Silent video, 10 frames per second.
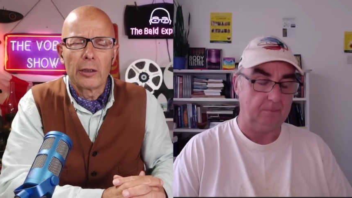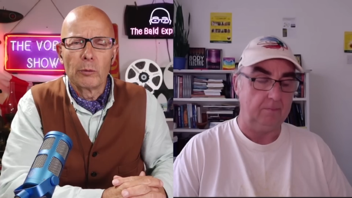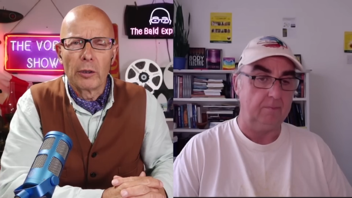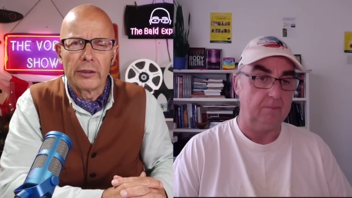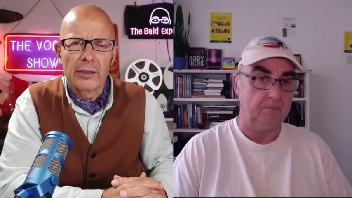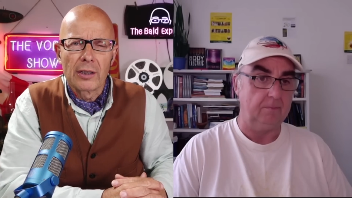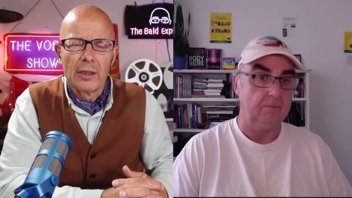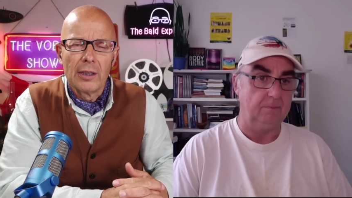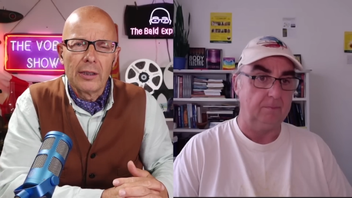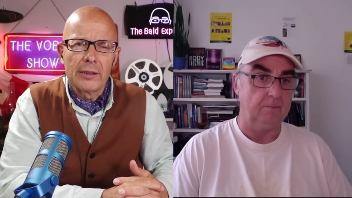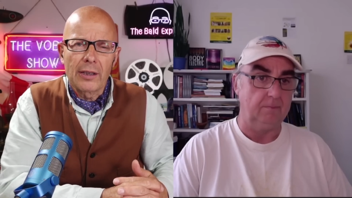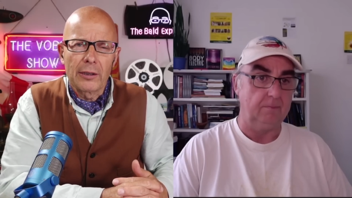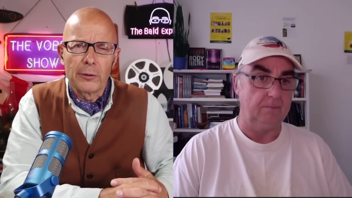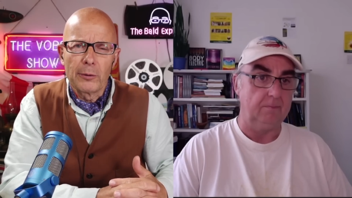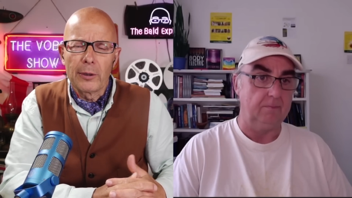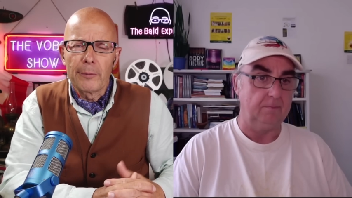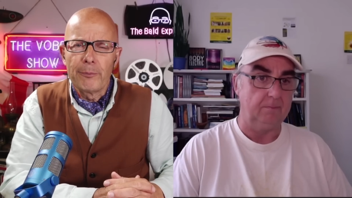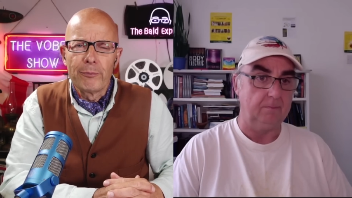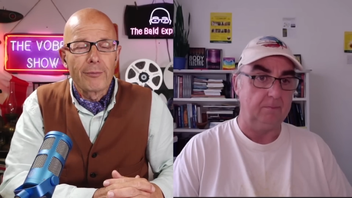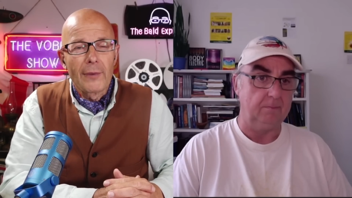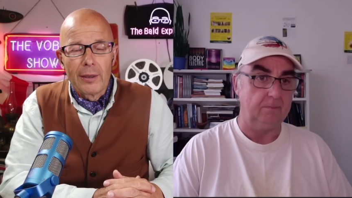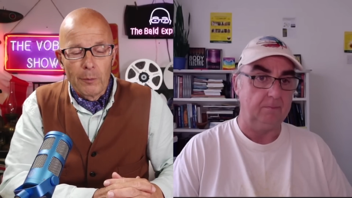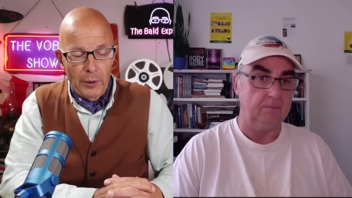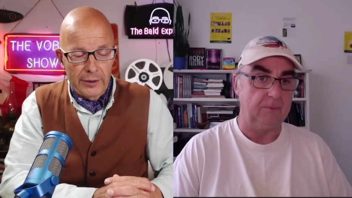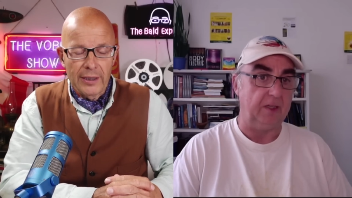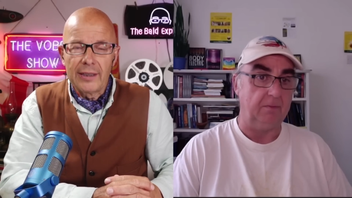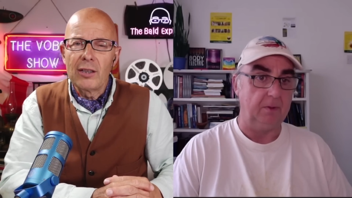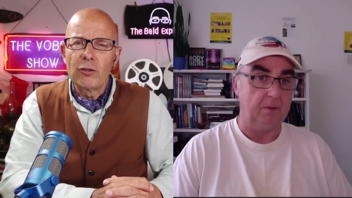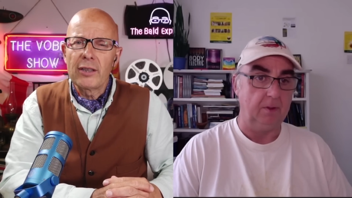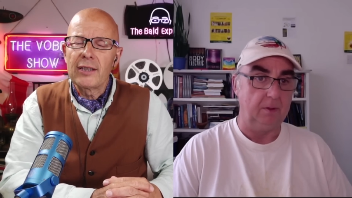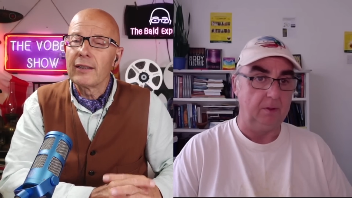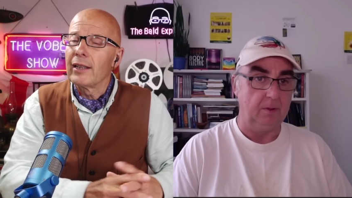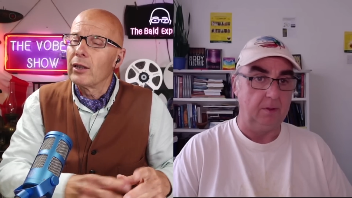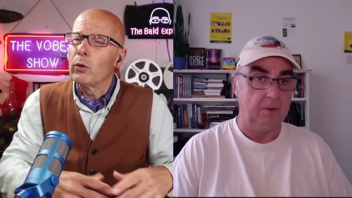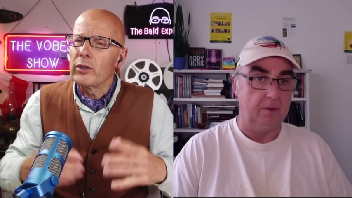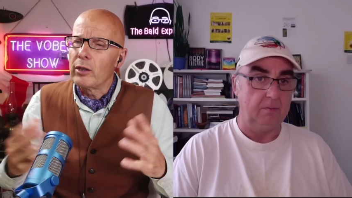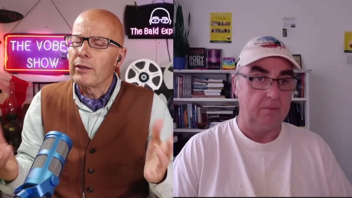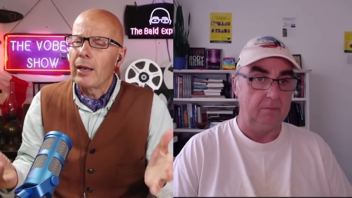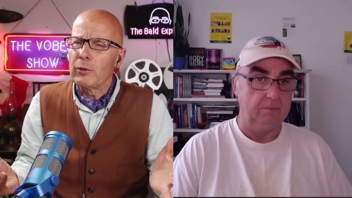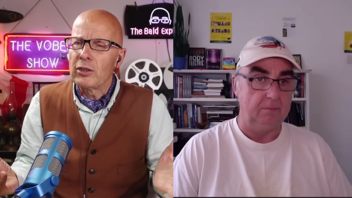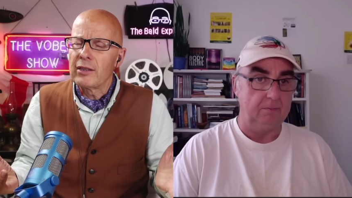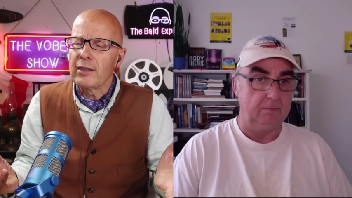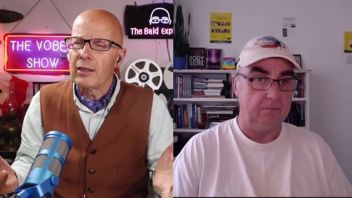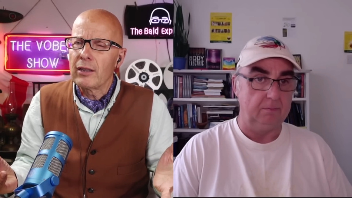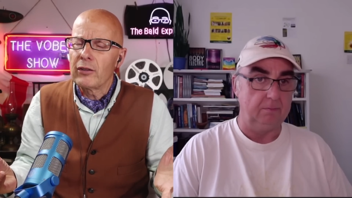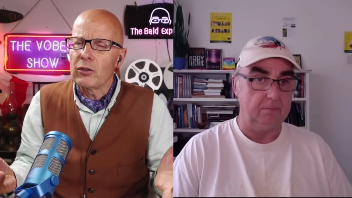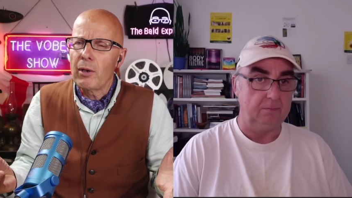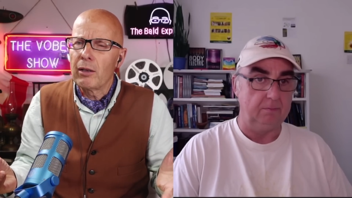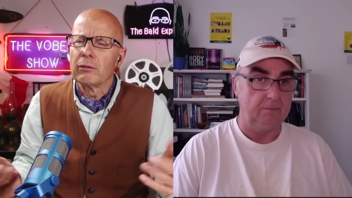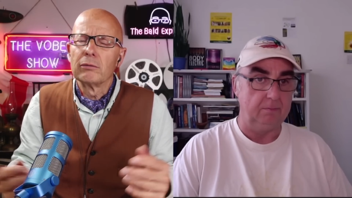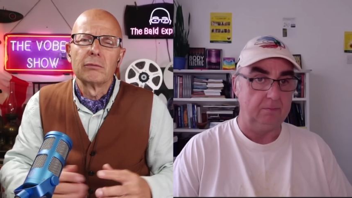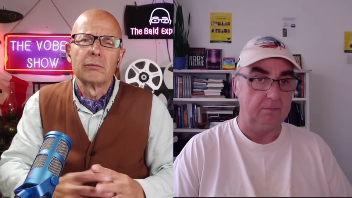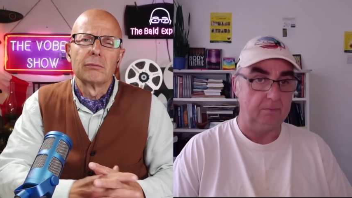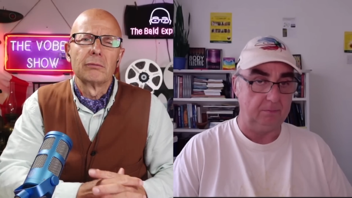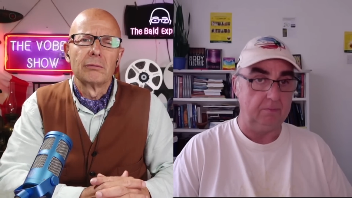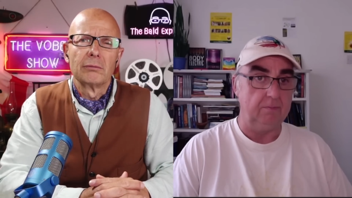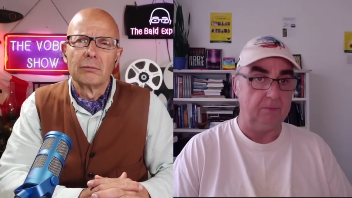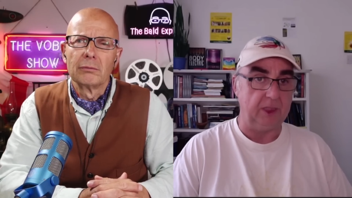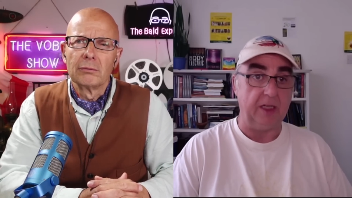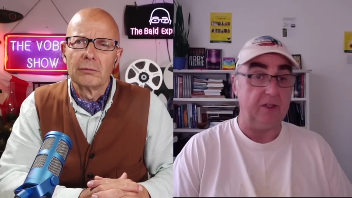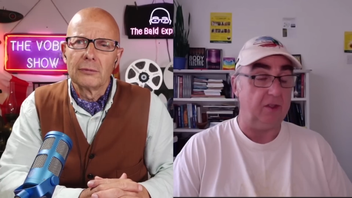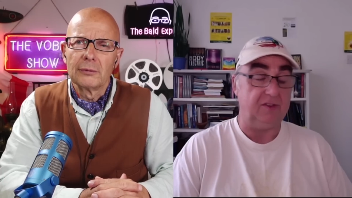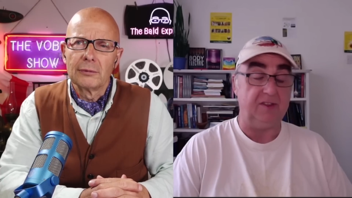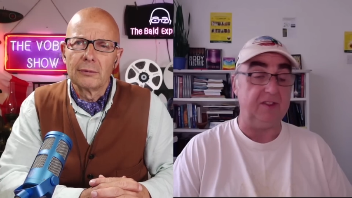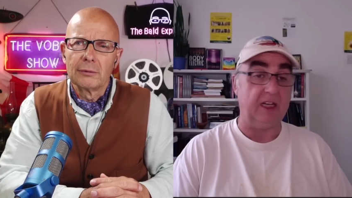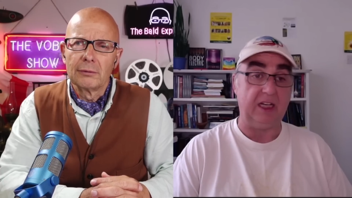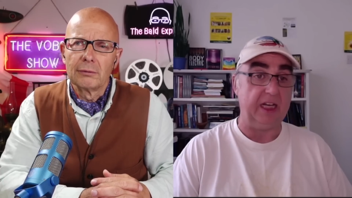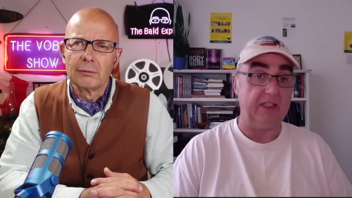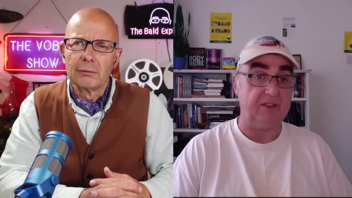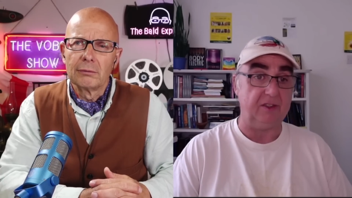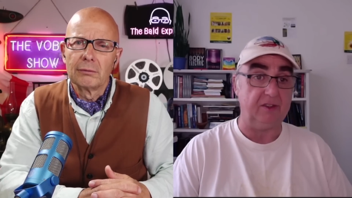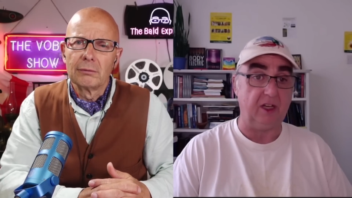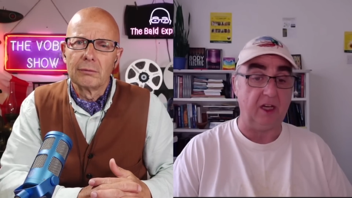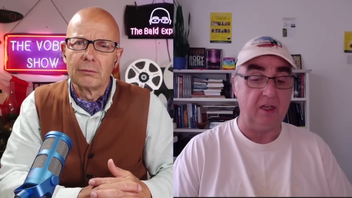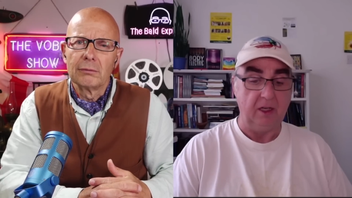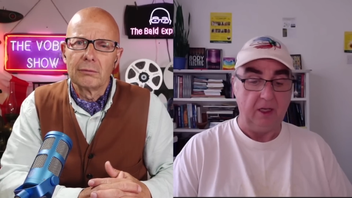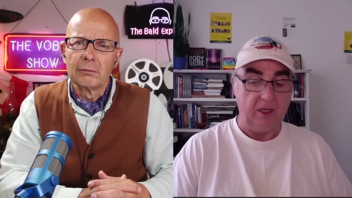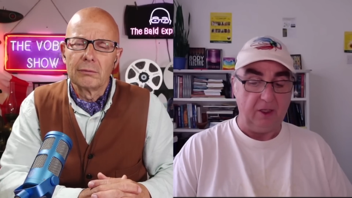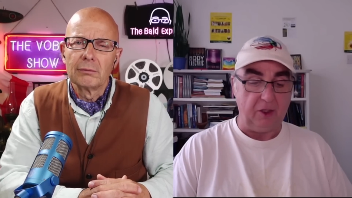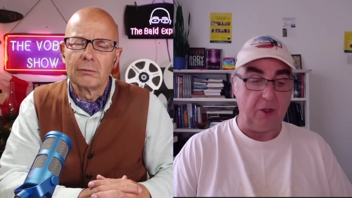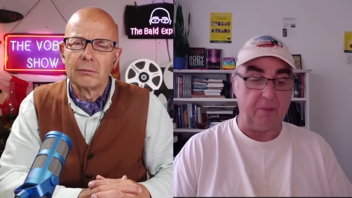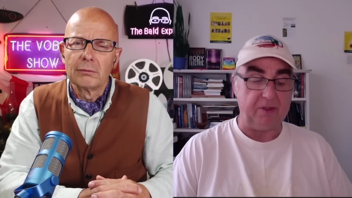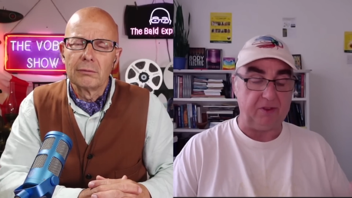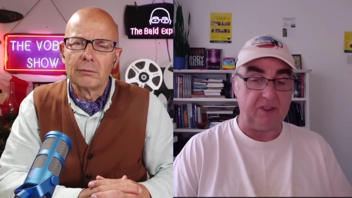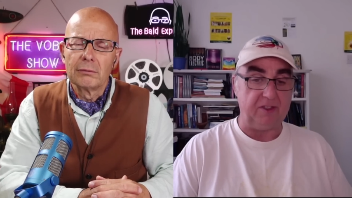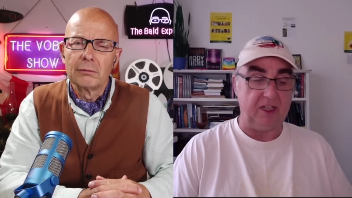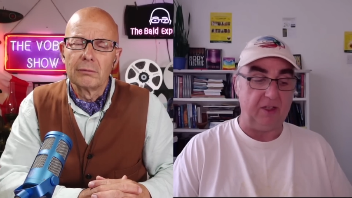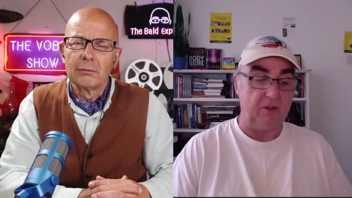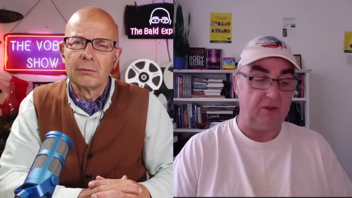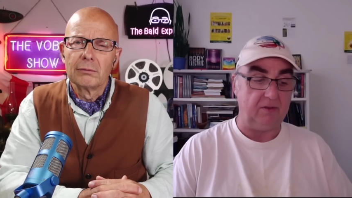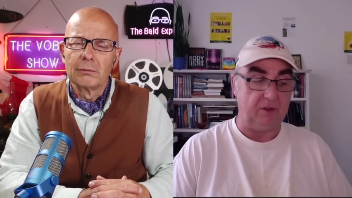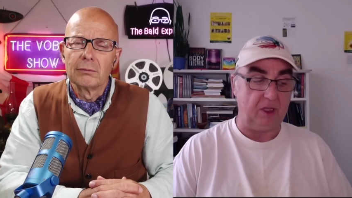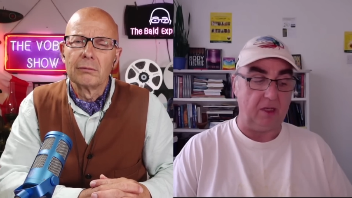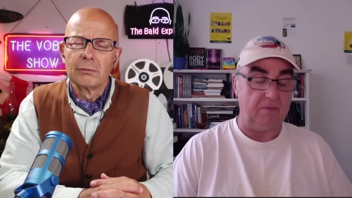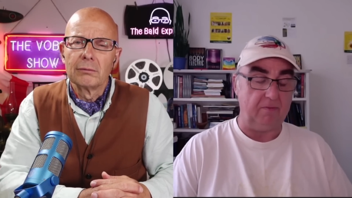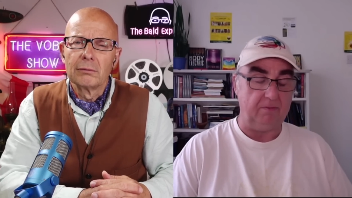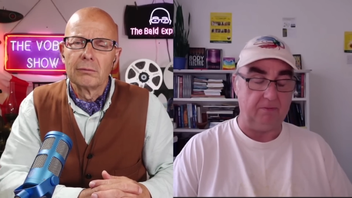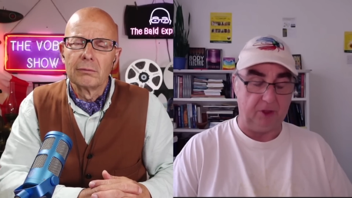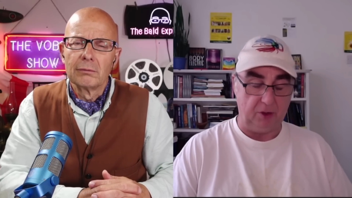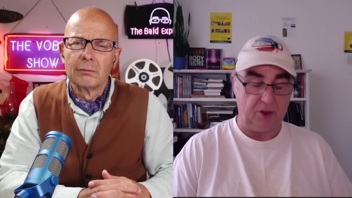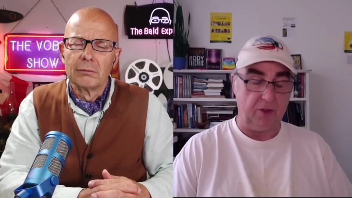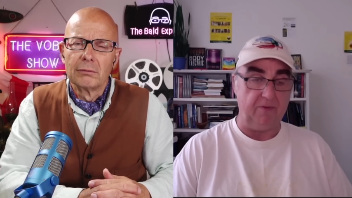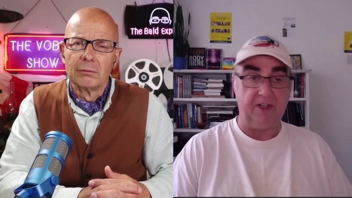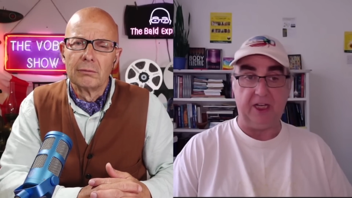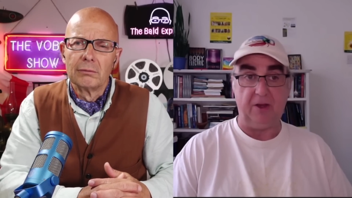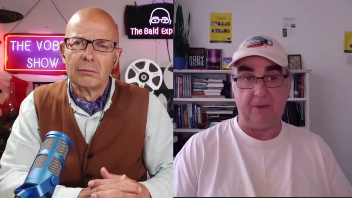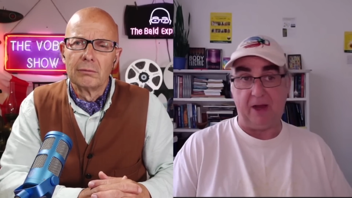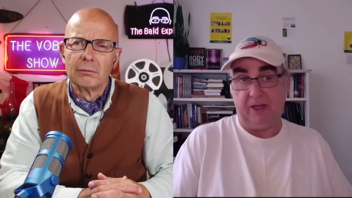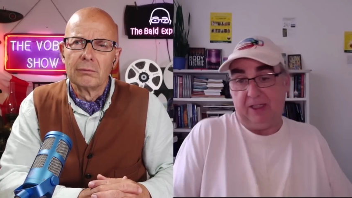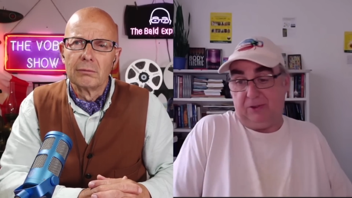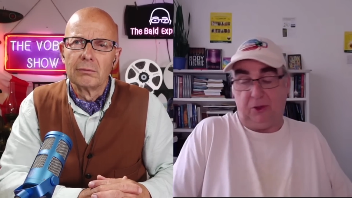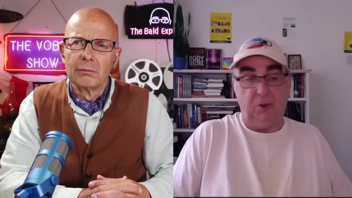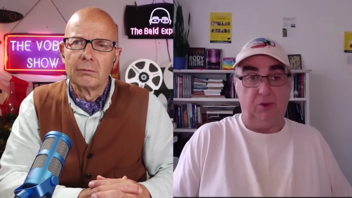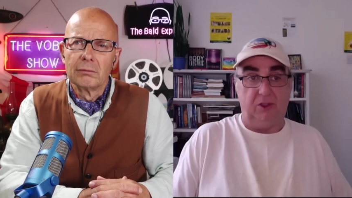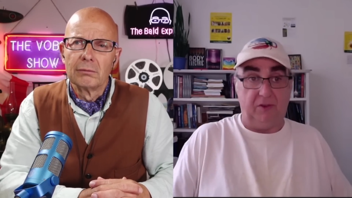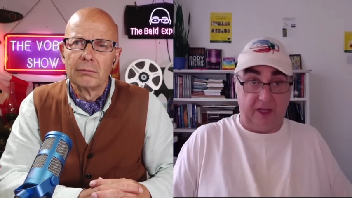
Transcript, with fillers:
Speaker 1: iron ones. So, um, yeah. but it's interesting that it also damages the earth as well.
Speaker 2: Yeah, no, it's exactly it. And uh, you know, Buster does a little um, YouTube video about his tools, and